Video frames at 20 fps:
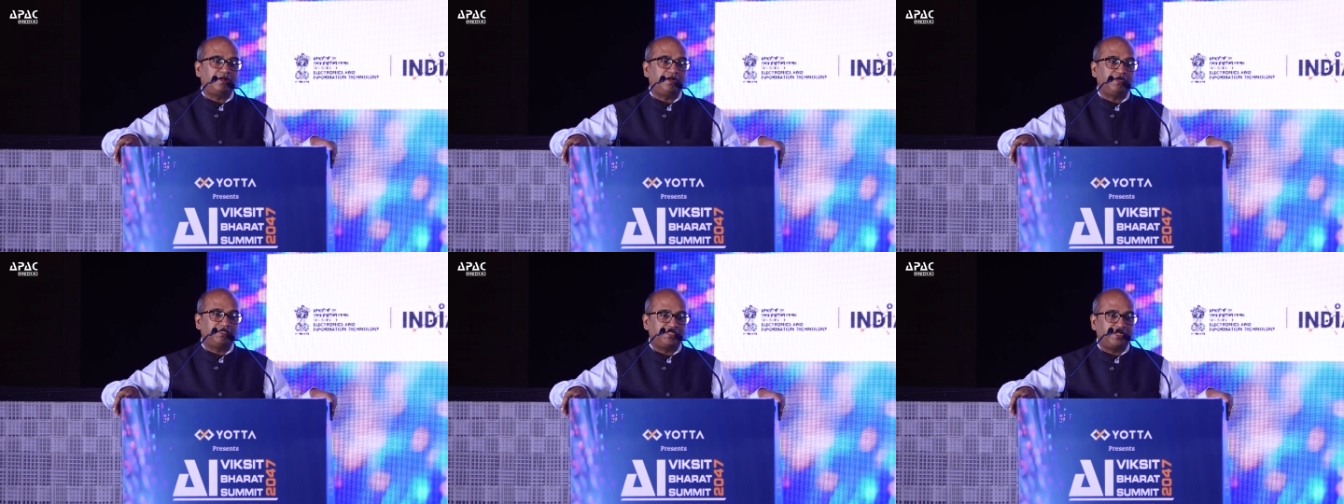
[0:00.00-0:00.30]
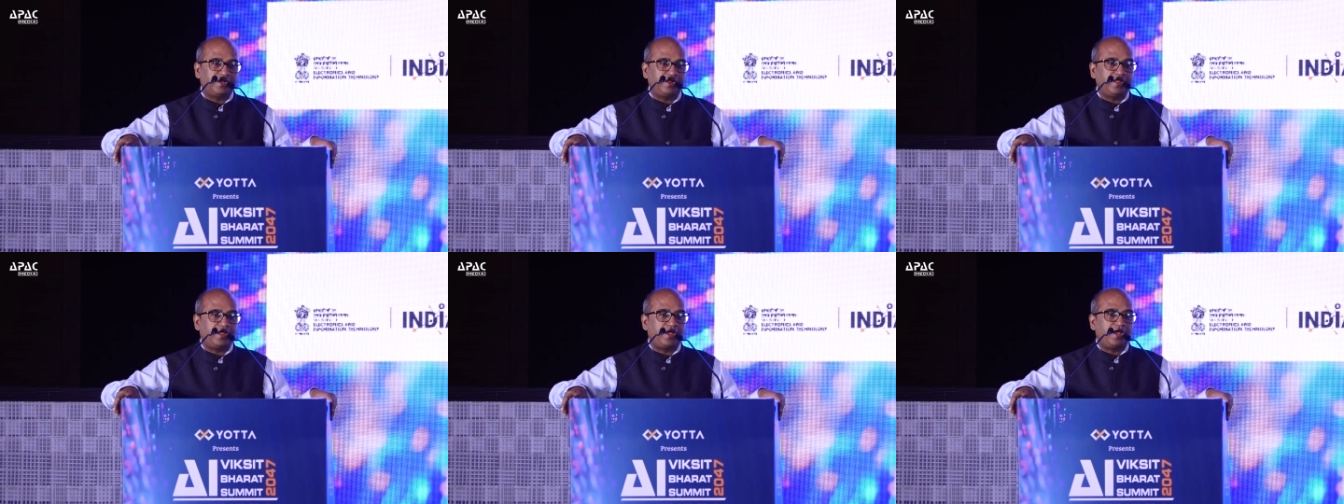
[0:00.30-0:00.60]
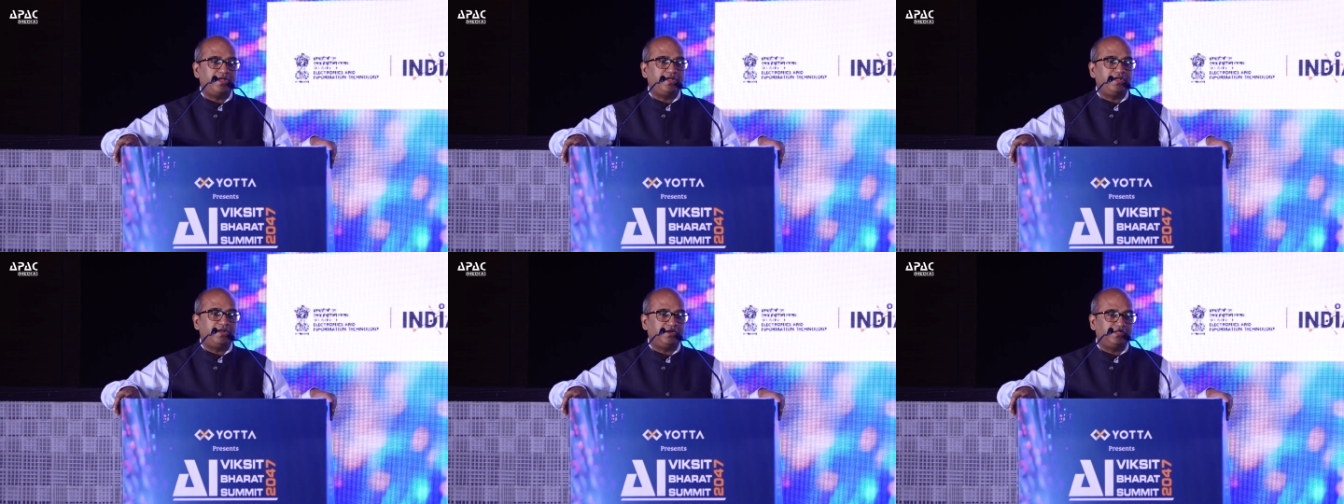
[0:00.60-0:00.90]
Cursor
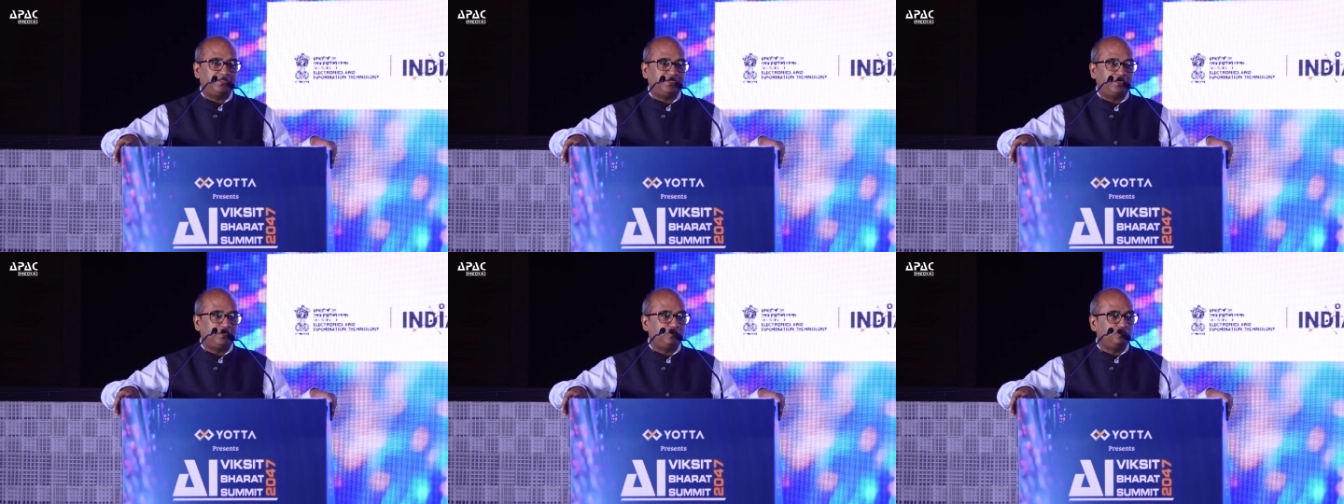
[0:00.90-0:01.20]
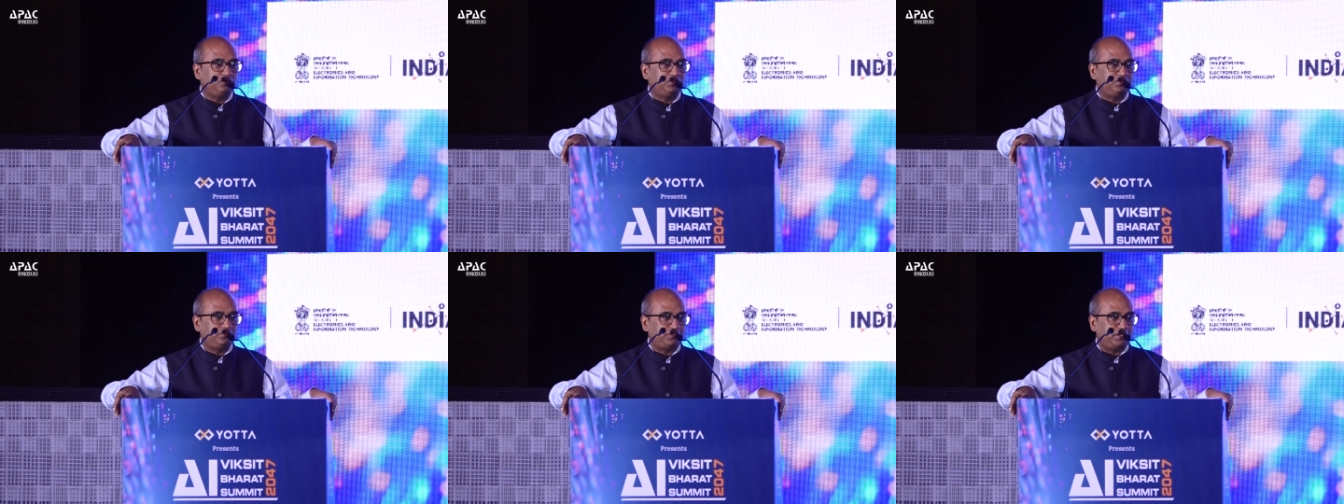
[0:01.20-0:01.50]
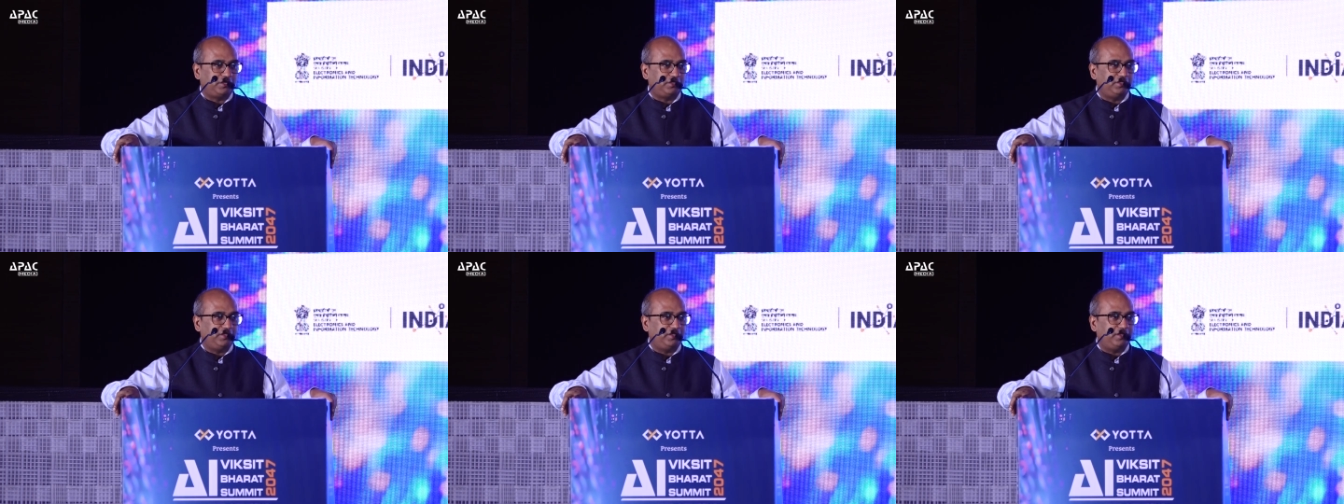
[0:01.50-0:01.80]
AI and other tools
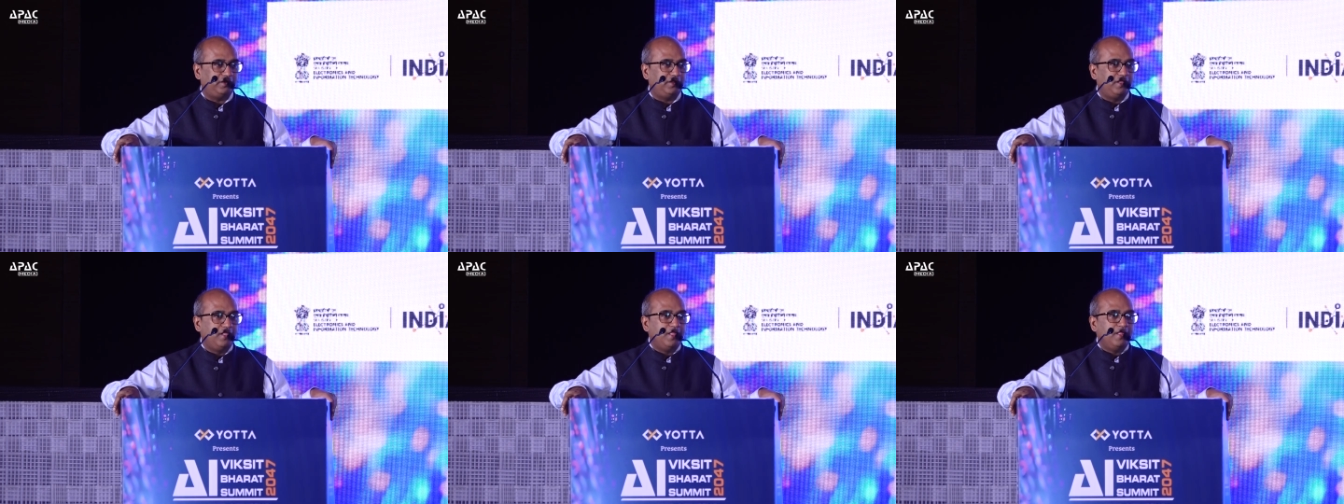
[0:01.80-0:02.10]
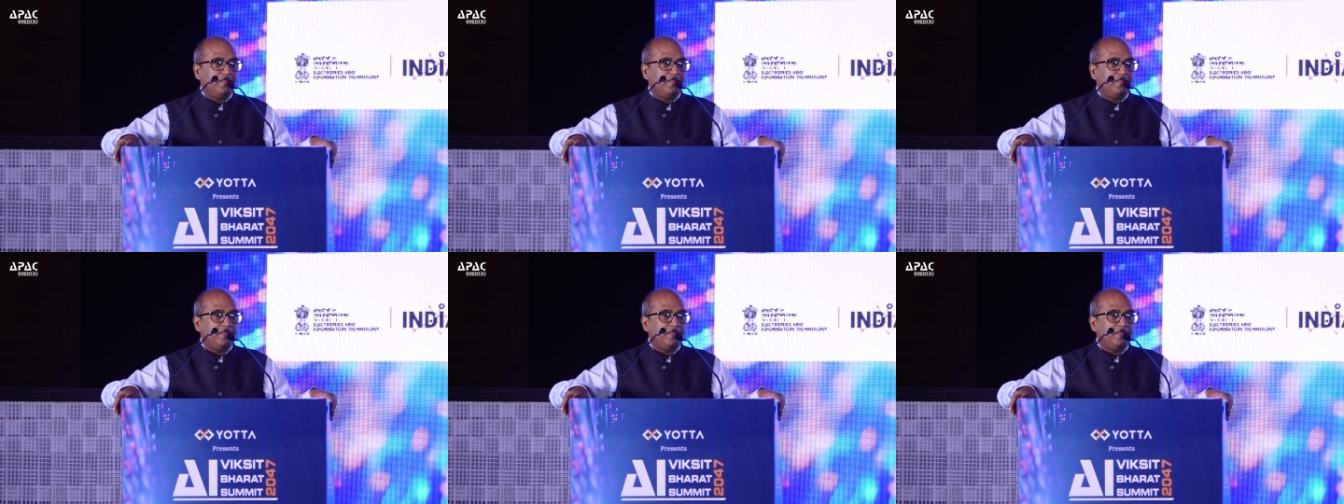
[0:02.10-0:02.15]
which are there.